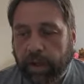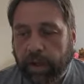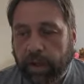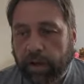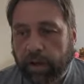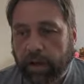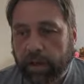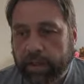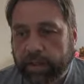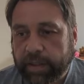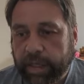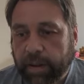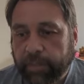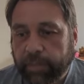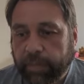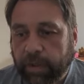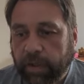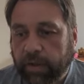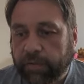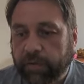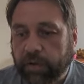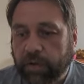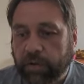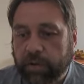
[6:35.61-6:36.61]
example
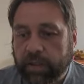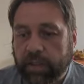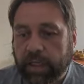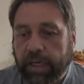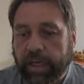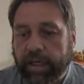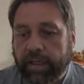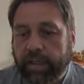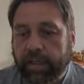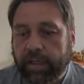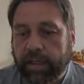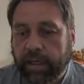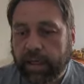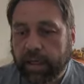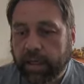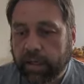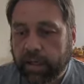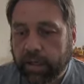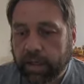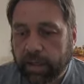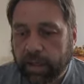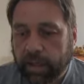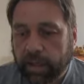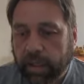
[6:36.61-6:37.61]
I've got selected
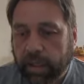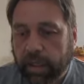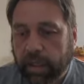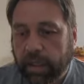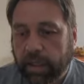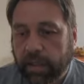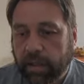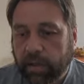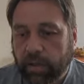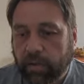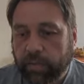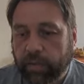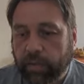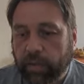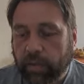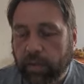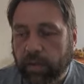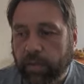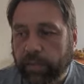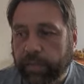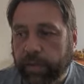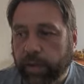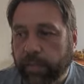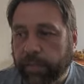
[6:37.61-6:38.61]
here in Newport,
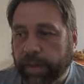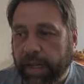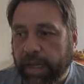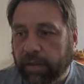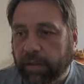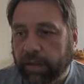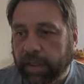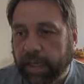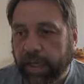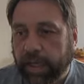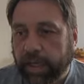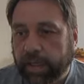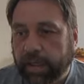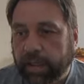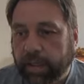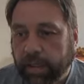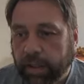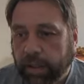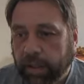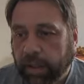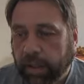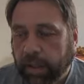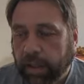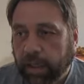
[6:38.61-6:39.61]
the Bell Inn,
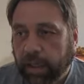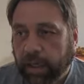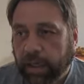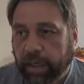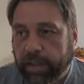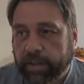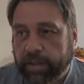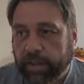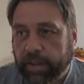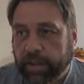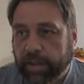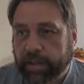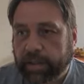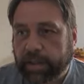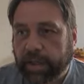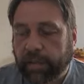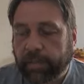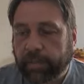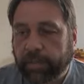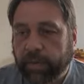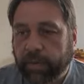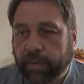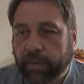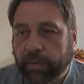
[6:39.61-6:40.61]
as an
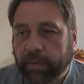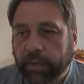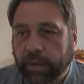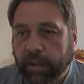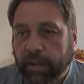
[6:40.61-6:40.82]
example.